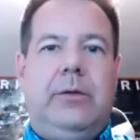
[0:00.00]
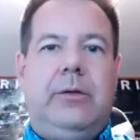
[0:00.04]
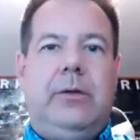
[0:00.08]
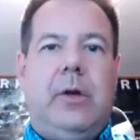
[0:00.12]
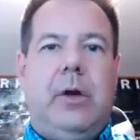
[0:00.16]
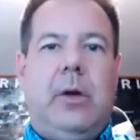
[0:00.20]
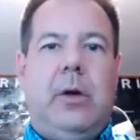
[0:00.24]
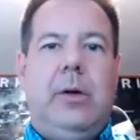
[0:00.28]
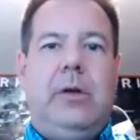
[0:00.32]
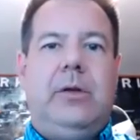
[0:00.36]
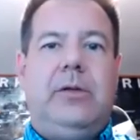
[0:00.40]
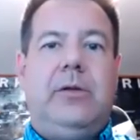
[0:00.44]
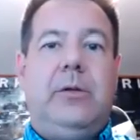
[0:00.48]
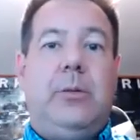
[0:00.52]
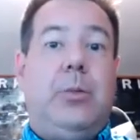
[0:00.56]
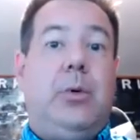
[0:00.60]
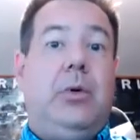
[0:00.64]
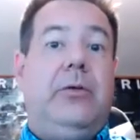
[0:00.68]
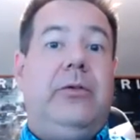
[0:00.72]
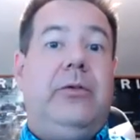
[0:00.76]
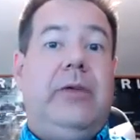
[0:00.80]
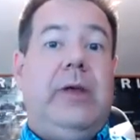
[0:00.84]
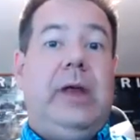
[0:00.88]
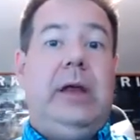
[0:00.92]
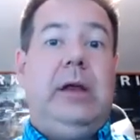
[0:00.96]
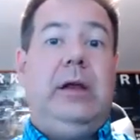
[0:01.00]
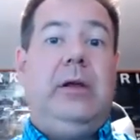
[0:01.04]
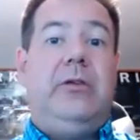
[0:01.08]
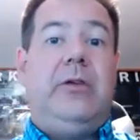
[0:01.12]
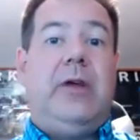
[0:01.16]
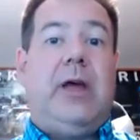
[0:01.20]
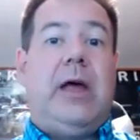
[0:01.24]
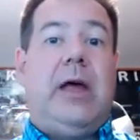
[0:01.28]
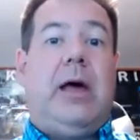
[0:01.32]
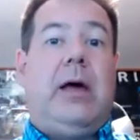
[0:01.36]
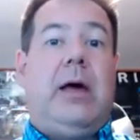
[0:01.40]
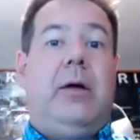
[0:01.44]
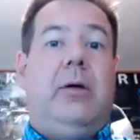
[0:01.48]
So it's a percentage
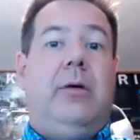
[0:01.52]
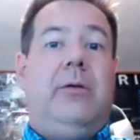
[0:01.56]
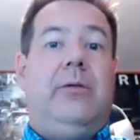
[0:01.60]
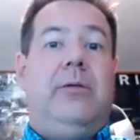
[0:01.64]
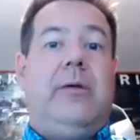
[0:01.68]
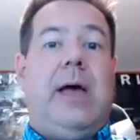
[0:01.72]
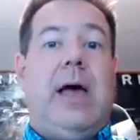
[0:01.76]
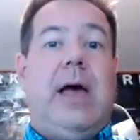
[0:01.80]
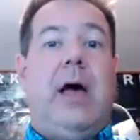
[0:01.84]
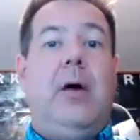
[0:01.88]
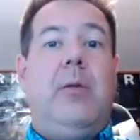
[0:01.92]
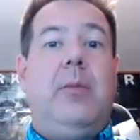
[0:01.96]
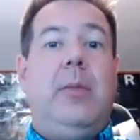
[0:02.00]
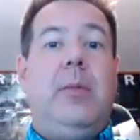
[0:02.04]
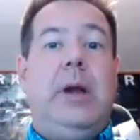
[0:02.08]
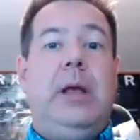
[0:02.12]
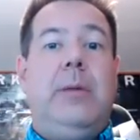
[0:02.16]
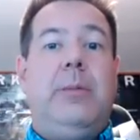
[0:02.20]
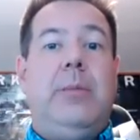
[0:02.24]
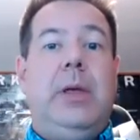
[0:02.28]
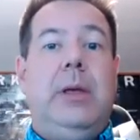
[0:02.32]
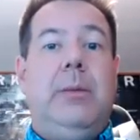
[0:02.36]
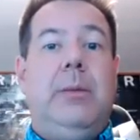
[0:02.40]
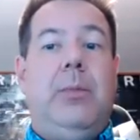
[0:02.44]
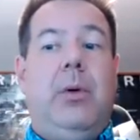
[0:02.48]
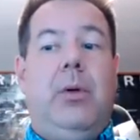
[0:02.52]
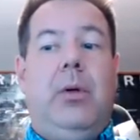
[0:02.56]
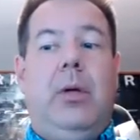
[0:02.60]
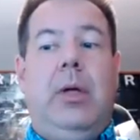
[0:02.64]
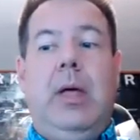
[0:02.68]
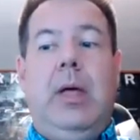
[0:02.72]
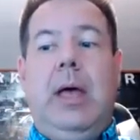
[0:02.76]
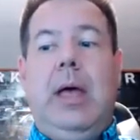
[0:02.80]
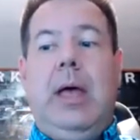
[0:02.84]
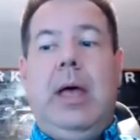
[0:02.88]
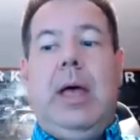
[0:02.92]
out of how many people